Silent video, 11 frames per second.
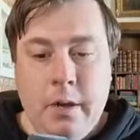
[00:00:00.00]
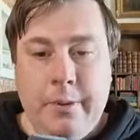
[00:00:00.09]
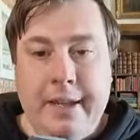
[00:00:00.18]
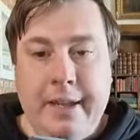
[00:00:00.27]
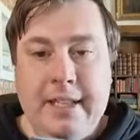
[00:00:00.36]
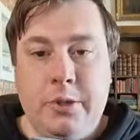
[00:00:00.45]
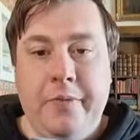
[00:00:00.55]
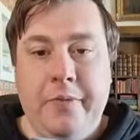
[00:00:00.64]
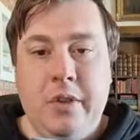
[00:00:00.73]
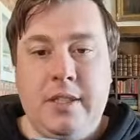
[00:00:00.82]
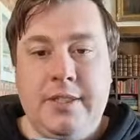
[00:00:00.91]
Okay, so
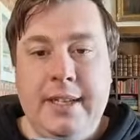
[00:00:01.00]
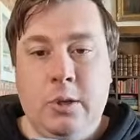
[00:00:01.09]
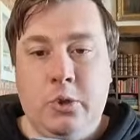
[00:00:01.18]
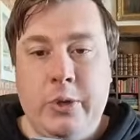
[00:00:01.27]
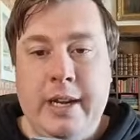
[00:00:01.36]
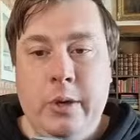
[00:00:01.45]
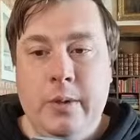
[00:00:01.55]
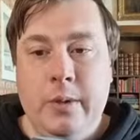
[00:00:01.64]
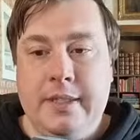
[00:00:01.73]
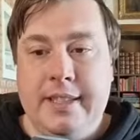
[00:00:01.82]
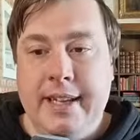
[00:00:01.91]
if you see on Trello,
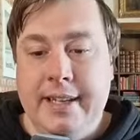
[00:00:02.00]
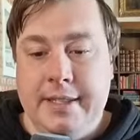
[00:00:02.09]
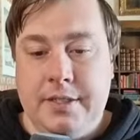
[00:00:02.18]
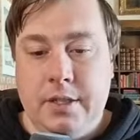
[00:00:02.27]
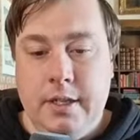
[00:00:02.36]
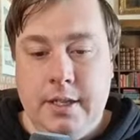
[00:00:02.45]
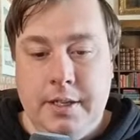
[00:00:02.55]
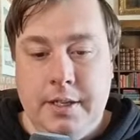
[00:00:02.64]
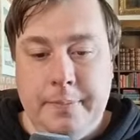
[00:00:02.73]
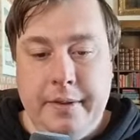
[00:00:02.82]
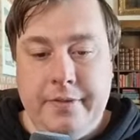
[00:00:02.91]
it says,
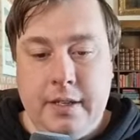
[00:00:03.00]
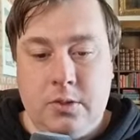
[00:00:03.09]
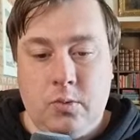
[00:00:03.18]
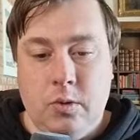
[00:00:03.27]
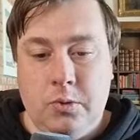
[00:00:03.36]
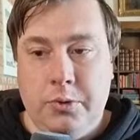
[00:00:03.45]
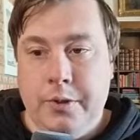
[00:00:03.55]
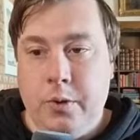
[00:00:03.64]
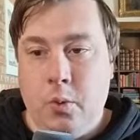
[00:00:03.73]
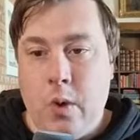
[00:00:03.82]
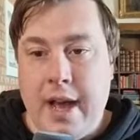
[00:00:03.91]
if I scroll to
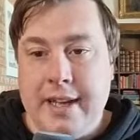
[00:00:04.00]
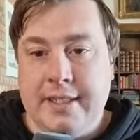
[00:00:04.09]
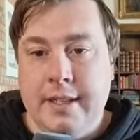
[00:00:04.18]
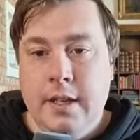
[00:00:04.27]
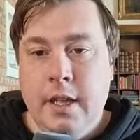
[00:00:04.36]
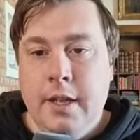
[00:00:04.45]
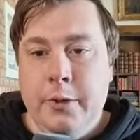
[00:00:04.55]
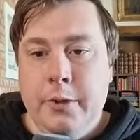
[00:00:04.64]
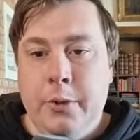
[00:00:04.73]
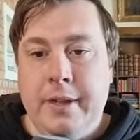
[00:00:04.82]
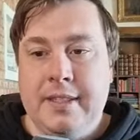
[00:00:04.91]
the right,
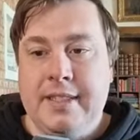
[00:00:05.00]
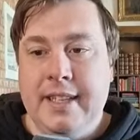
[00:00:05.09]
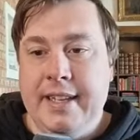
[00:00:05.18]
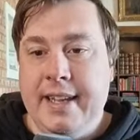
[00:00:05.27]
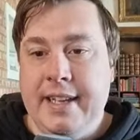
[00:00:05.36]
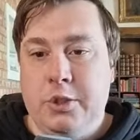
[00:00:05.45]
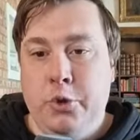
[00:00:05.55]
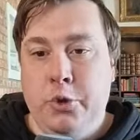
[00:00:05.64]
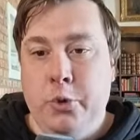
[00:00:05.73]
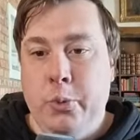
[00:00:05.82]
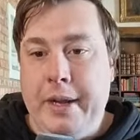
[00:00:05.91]
you can see here
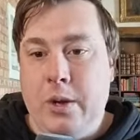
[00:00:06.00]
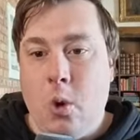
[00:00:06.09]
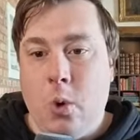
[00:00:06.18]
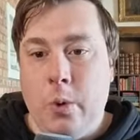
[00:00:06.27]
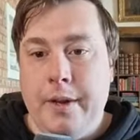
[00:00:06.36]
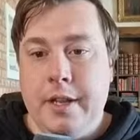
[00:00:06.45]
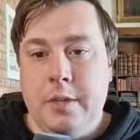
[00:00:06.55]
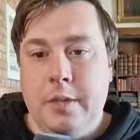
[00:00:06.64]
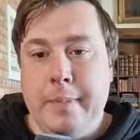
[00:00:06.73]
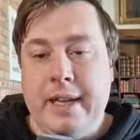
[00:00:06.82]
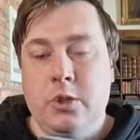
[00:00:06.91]
to record.
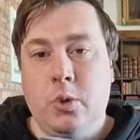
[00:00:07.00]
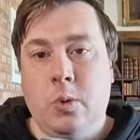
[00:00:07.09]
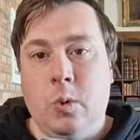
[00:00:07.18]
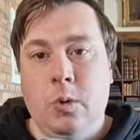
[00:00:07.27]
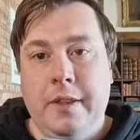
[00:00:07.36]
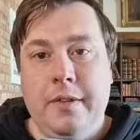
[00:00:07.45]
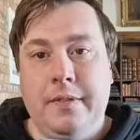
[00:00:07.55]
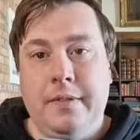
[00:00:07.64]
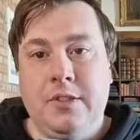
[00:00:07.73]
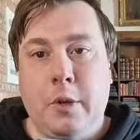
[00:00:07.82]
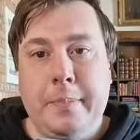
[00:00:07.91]
Make sure all the
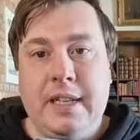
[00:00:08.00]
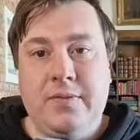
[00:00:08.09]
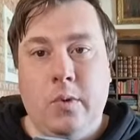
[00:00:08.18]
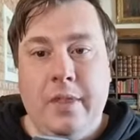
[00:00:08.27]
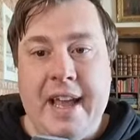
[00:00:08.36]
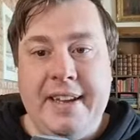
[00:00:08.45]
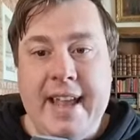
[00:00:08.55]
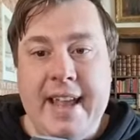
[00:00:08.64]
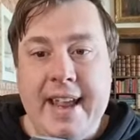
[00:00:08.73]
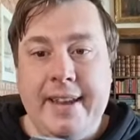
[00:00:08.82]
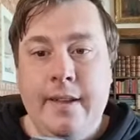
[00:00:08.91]
topics for that
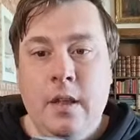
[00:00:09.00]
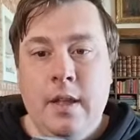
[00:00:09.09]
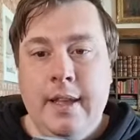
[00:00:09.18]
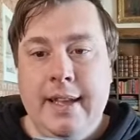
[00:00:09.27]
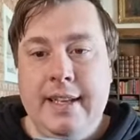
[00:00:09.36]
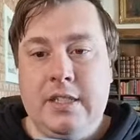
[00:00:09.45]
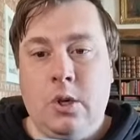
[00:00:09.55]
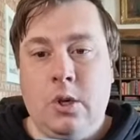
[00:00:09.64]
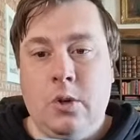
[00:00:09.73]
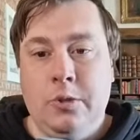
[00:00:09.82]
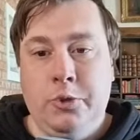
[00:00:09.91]
day is
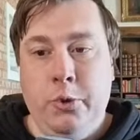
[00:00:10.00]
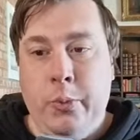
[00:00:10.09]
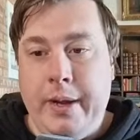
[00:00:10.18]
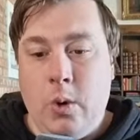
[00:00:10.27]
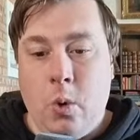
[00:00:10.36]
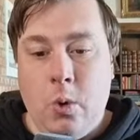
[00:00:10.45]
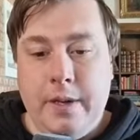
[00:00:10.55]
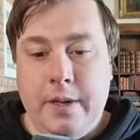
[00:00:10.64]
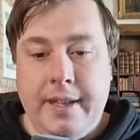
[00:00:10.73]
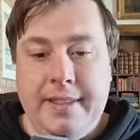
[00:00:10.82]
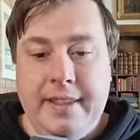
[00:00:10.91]
on to record,
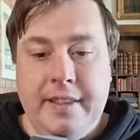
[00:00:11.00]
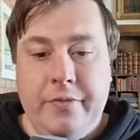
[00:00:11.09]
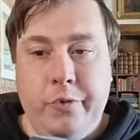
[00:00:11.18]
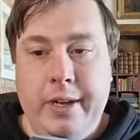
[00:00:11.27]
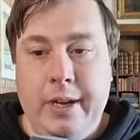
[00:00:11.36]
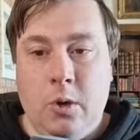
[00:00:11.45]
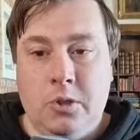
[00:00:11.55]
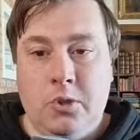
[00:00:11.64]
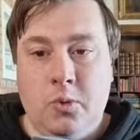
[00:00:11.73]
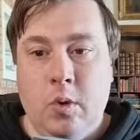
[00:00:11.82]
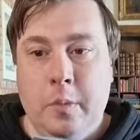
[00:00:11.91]
and then the
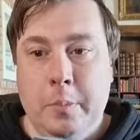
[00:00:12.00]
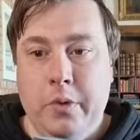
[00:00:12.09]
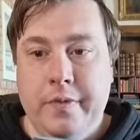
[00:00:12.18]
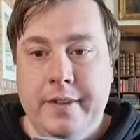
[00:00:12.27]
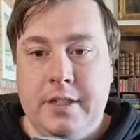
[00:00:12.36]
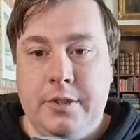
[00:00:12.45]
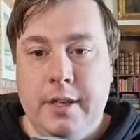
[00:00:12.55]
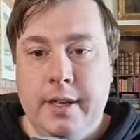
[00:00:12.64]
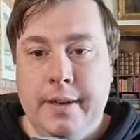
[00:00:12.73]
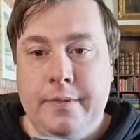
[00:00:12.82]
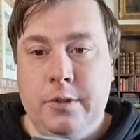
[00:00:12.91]
freelancer will move it
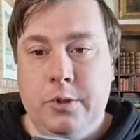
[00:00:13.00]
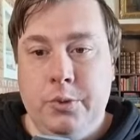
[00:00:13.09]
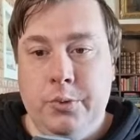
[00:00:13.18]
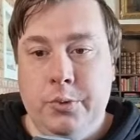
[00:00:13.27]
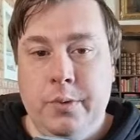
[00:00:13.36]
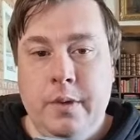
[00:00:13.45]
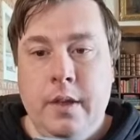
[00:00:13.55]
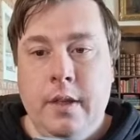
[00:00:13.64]
to